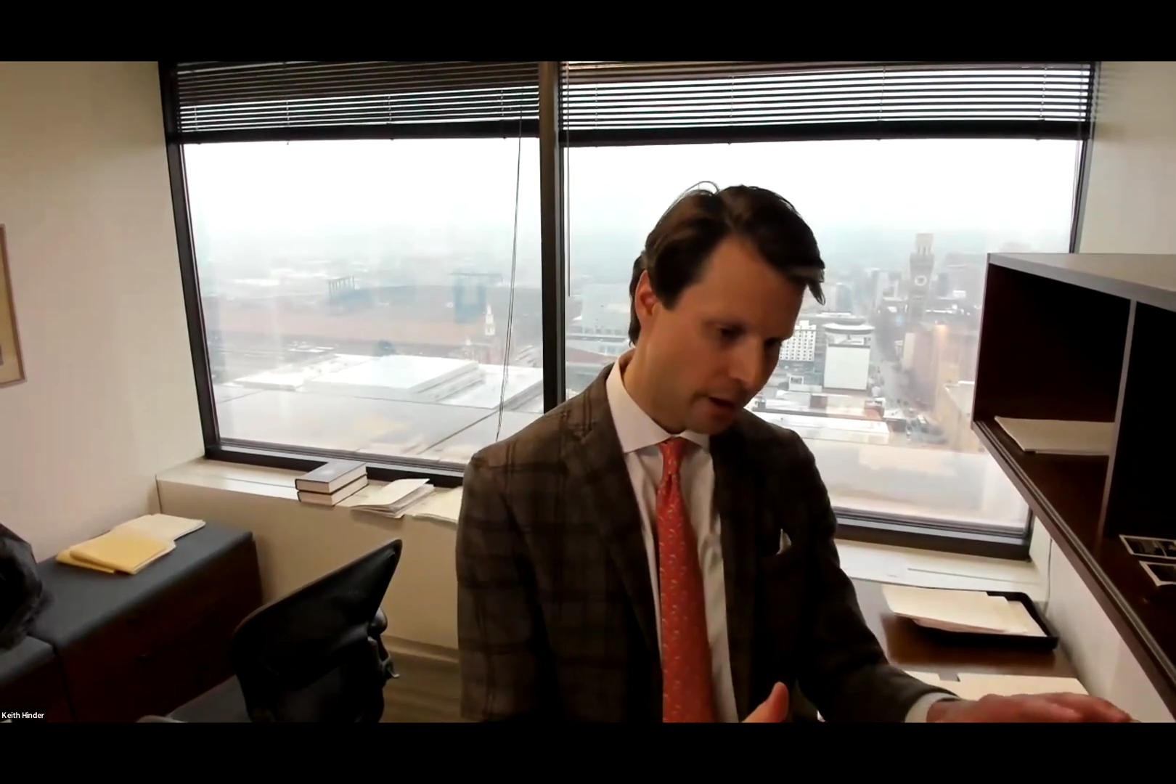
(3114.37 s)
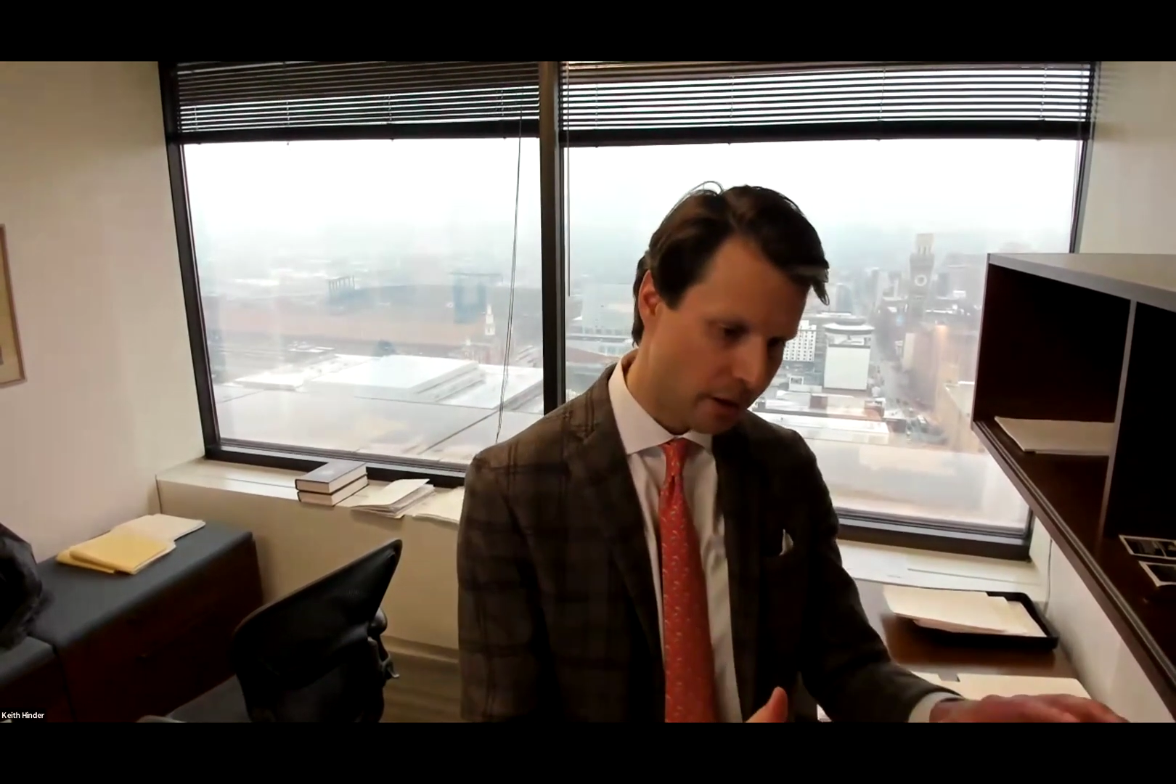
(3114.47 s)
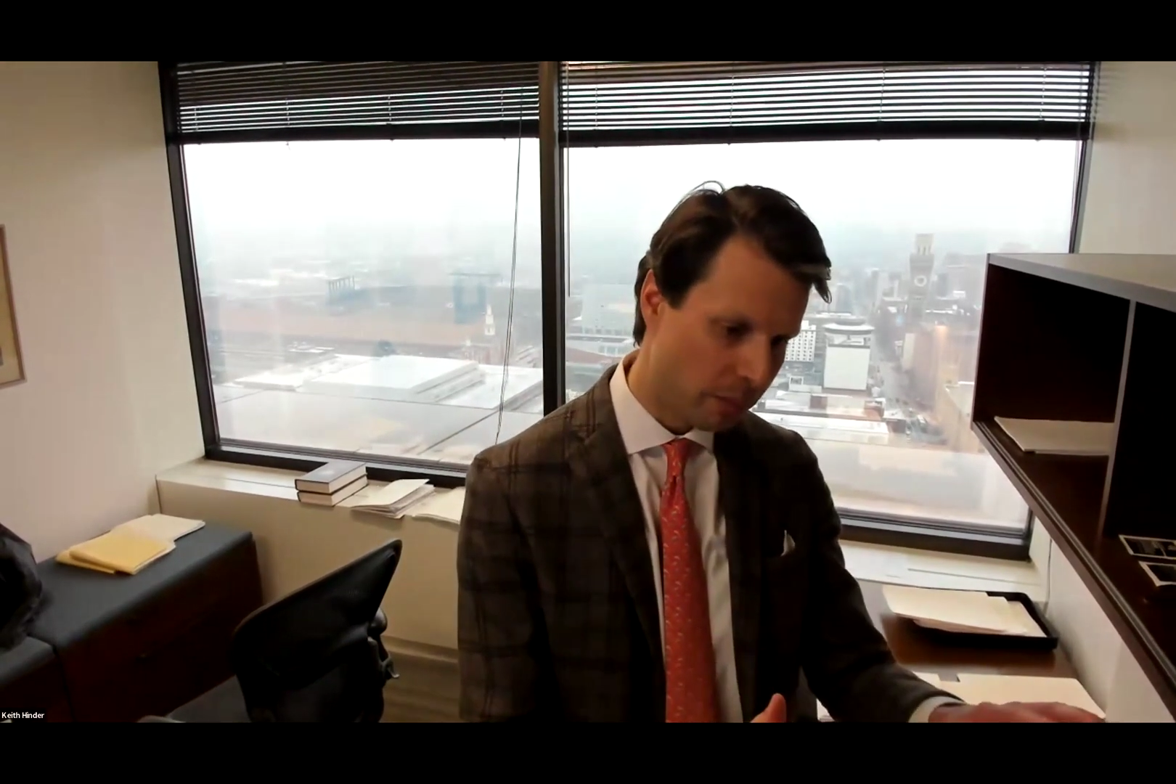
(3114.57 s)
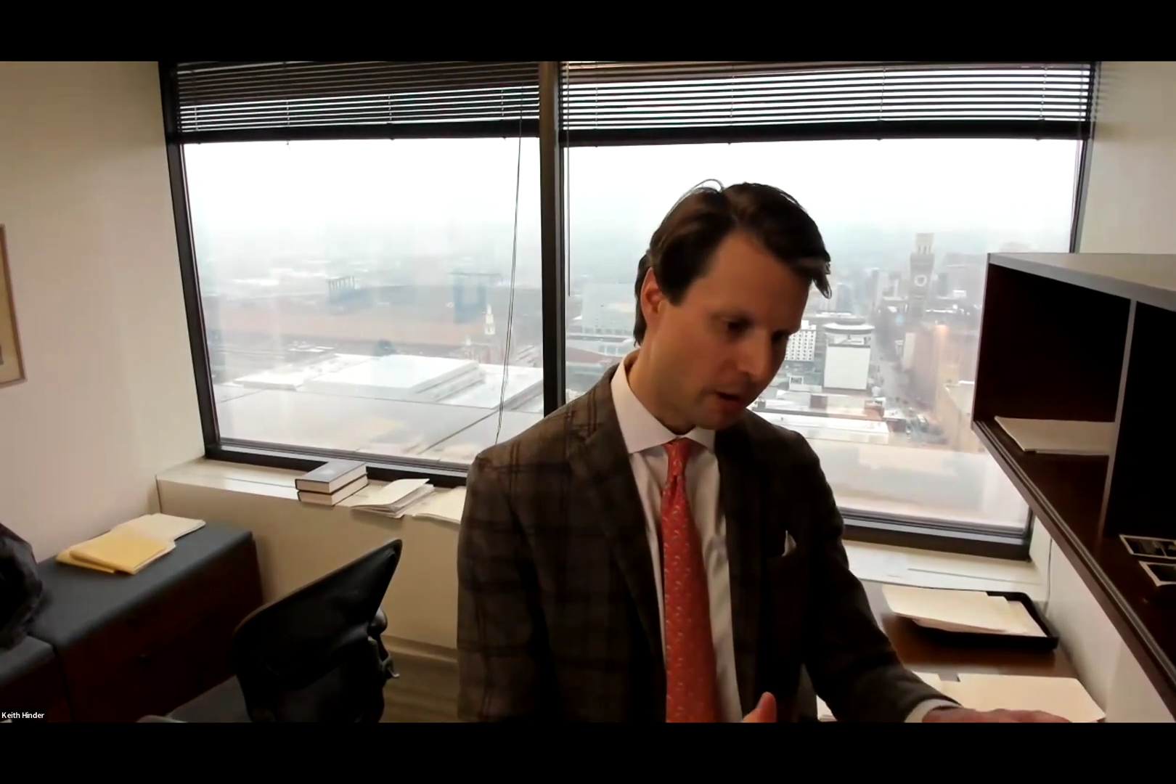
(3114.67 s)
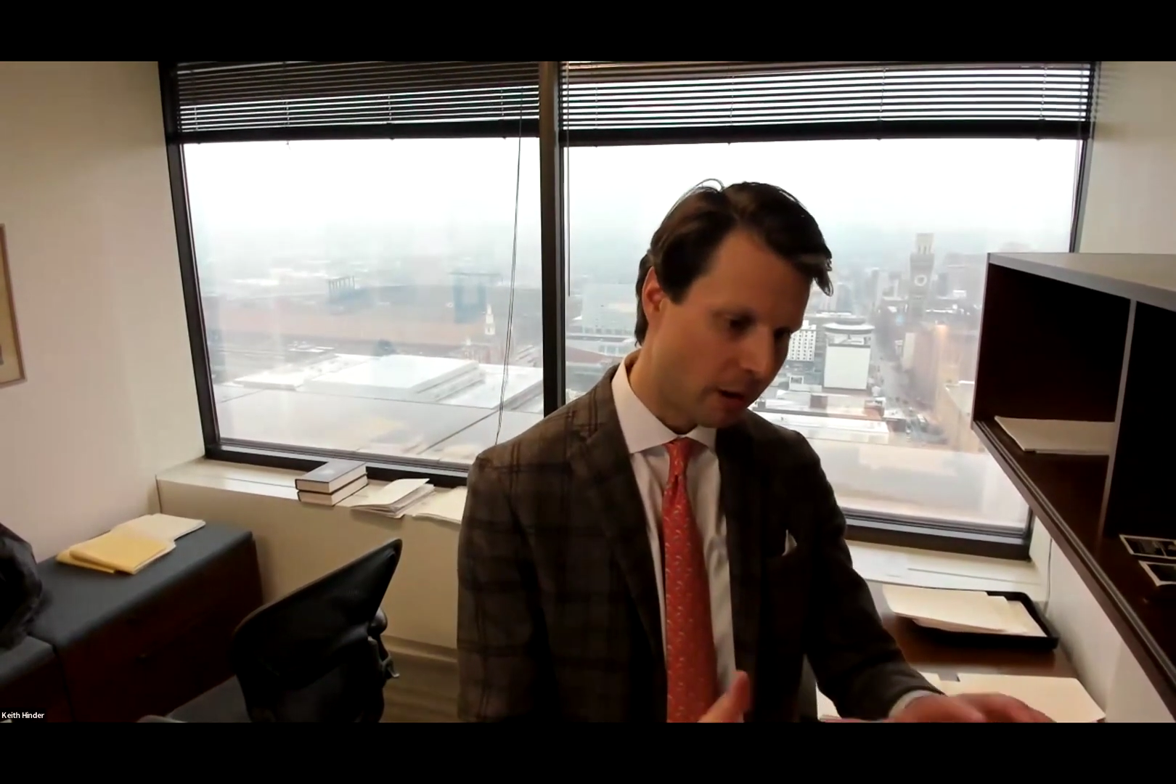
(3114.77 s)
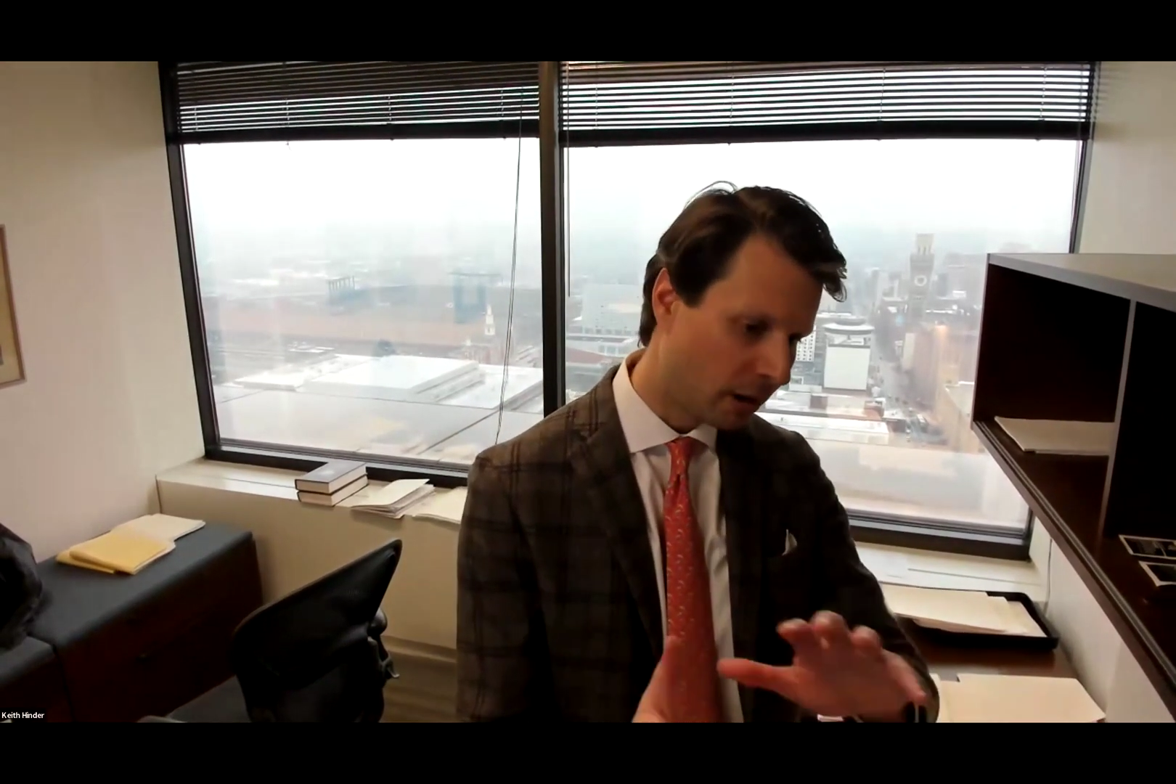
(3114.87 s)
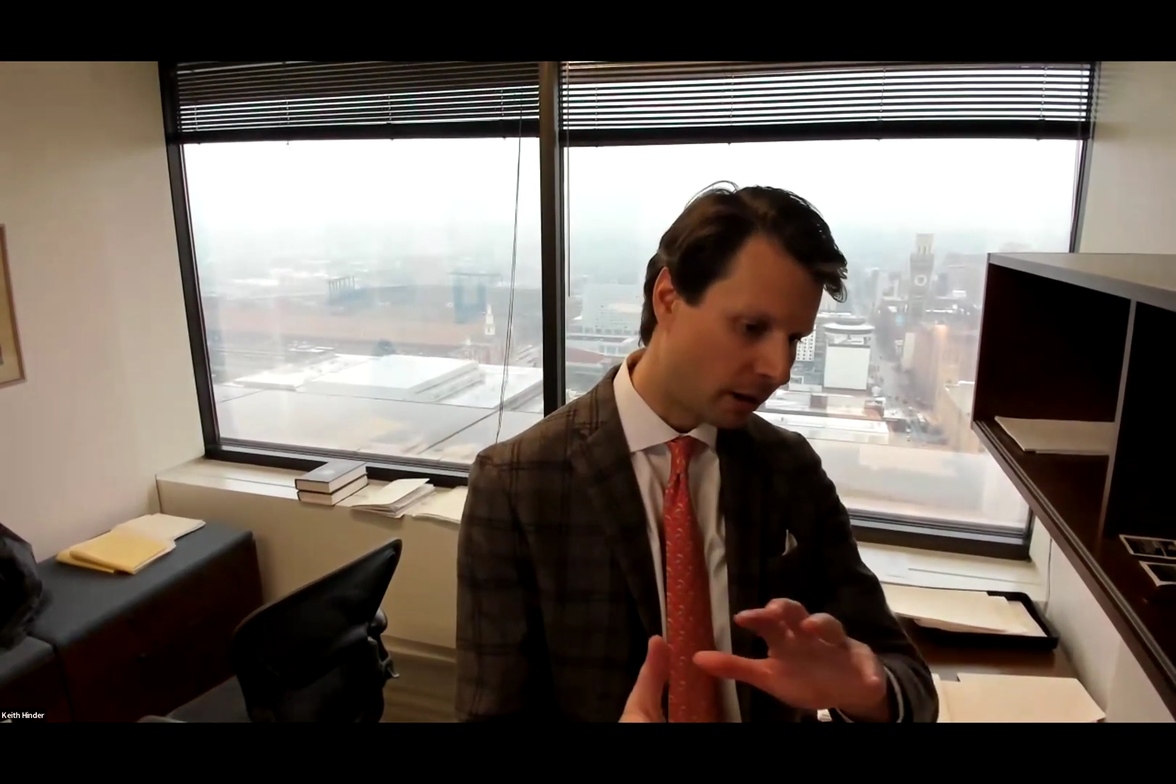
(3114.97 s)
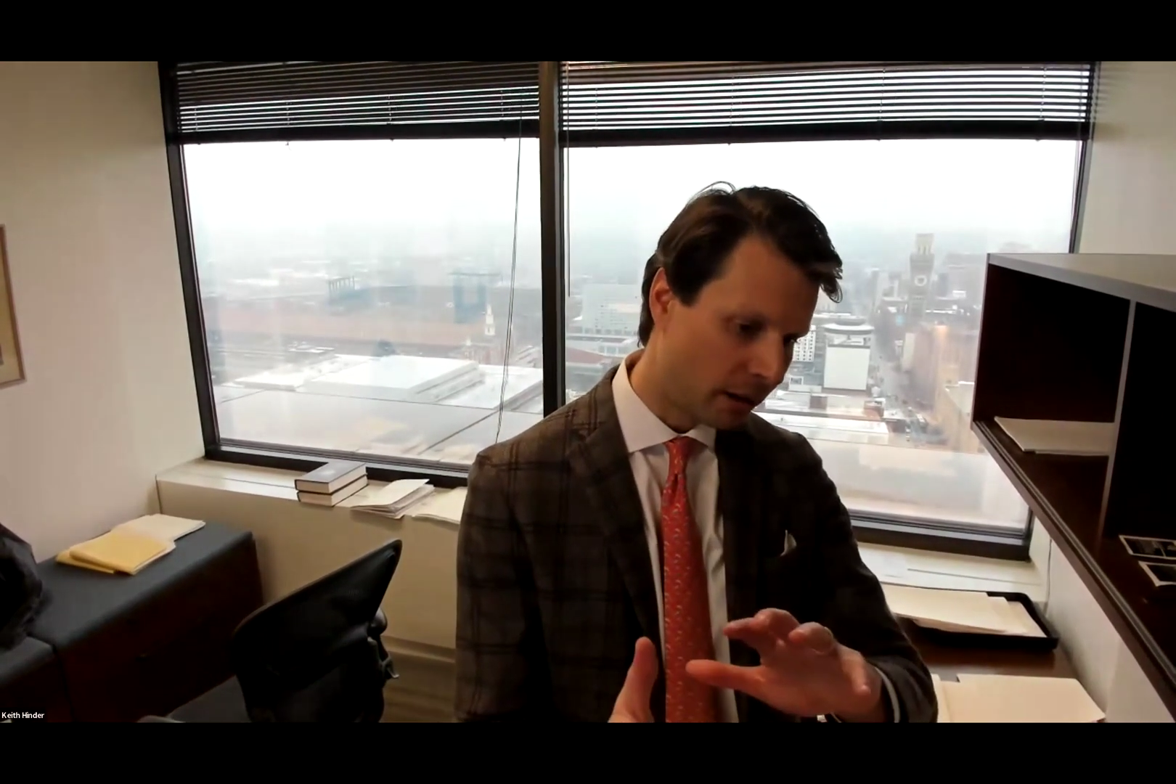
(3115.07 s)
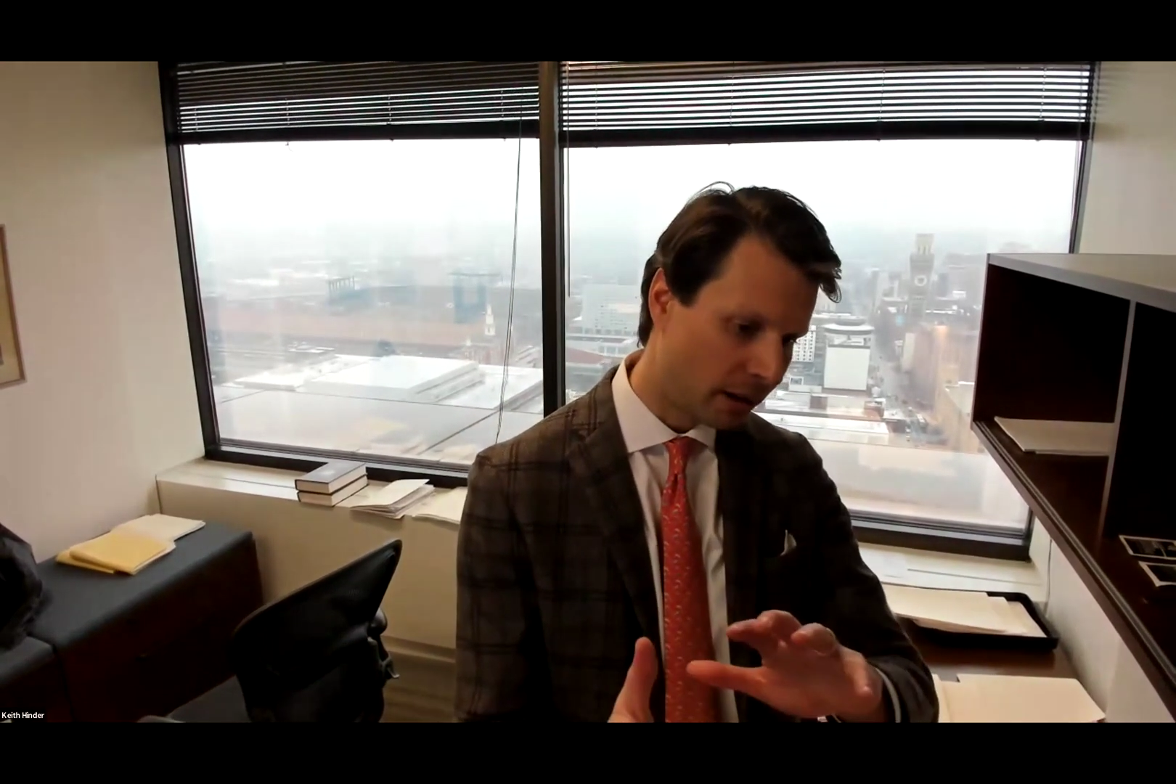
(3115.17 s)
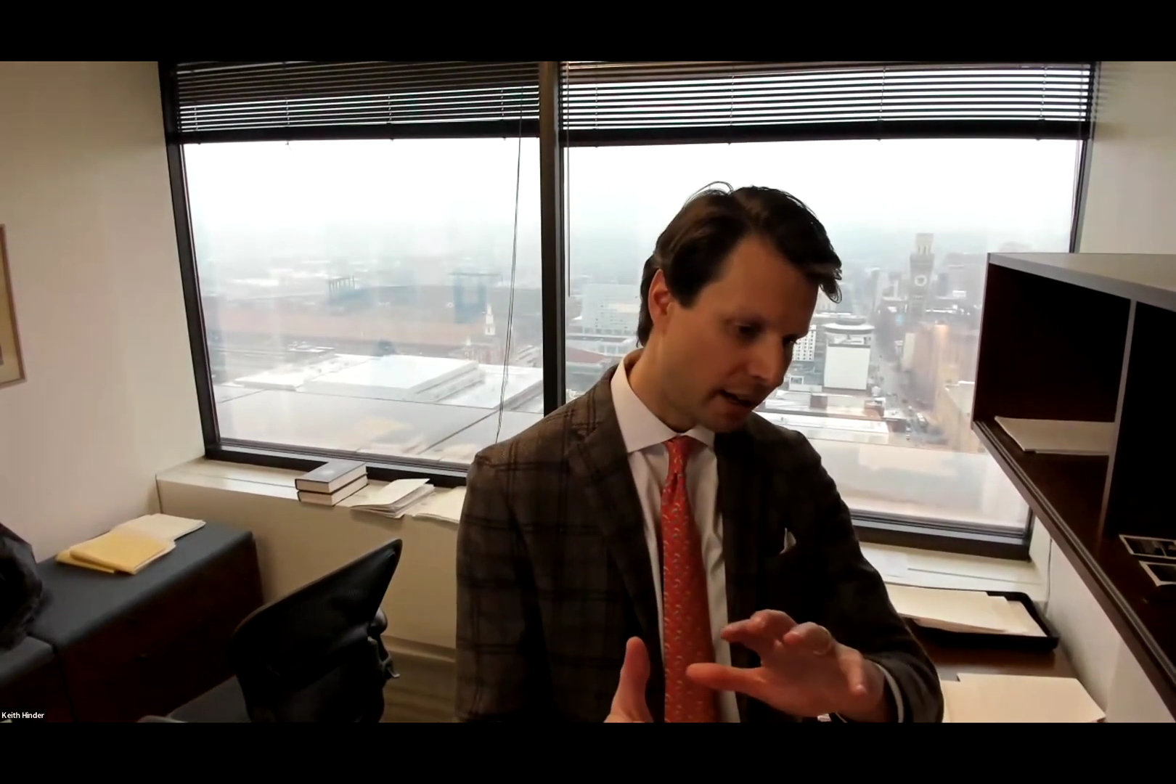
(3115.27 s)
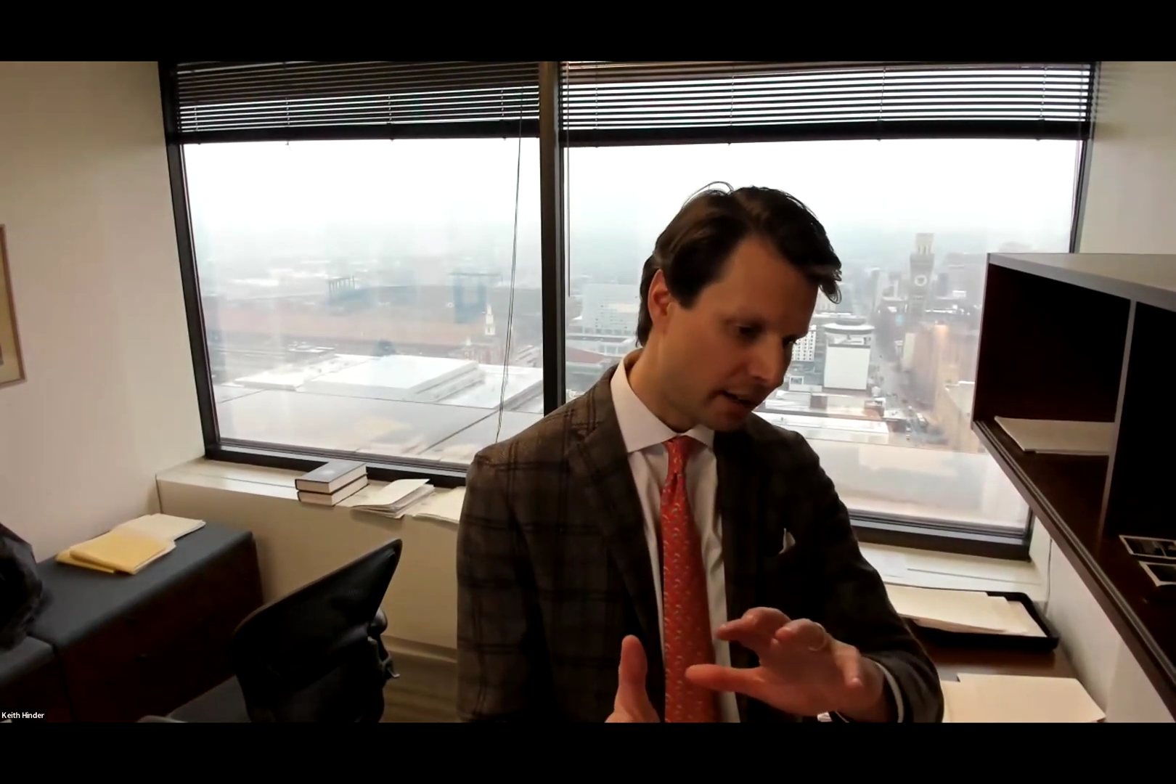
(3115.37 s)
to the broker,